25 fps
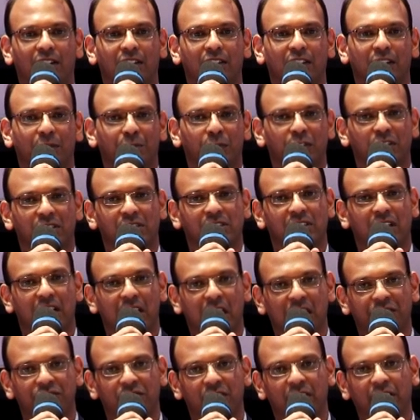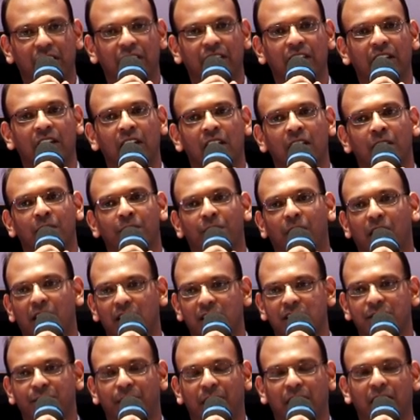computers can actually
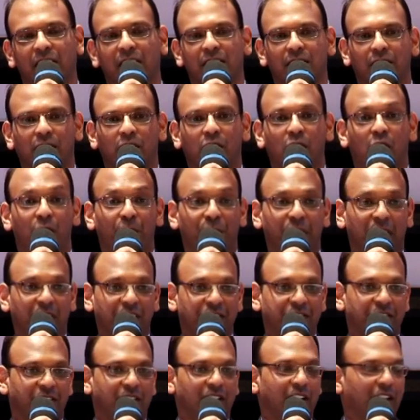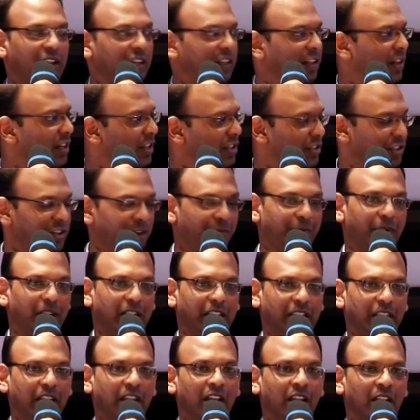participate in a competition like
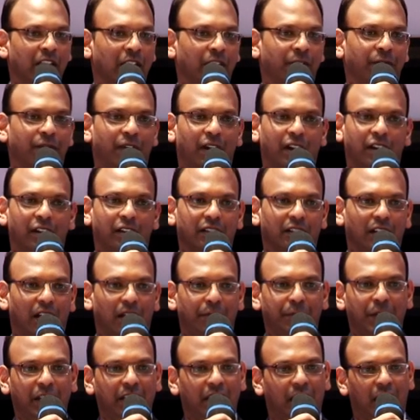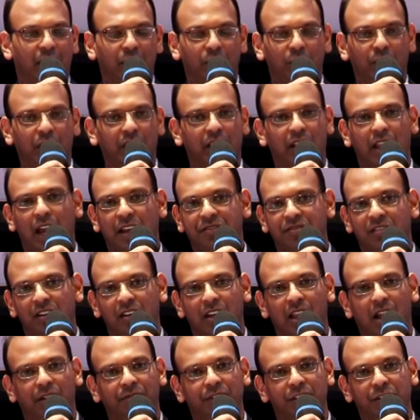Jeopardy, where I mean they are doing natural
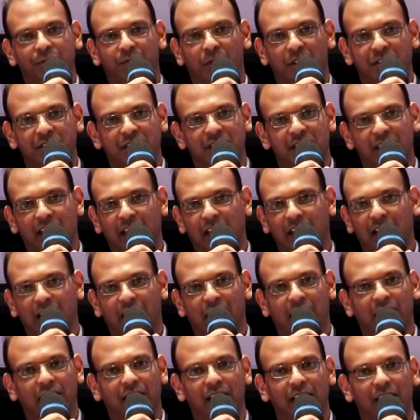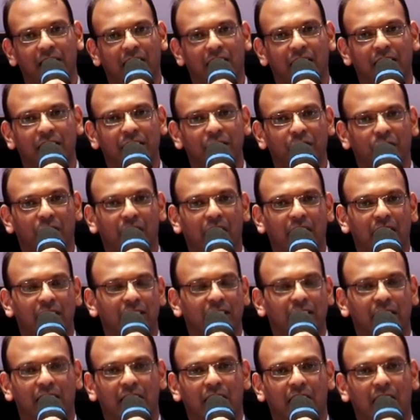language processing and
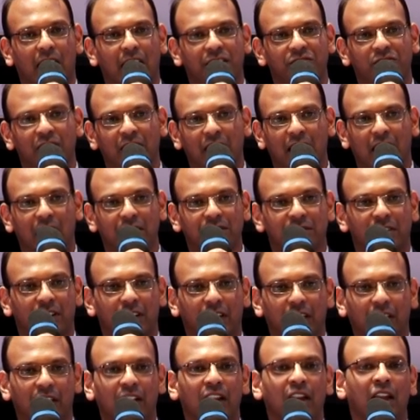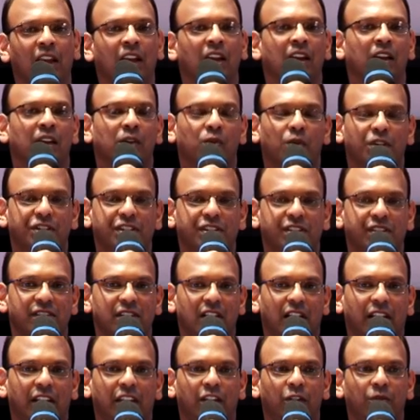they are actually answering
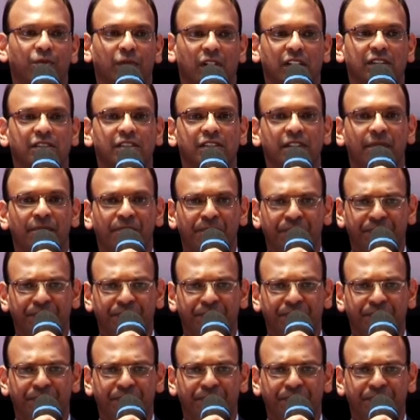questions like humans.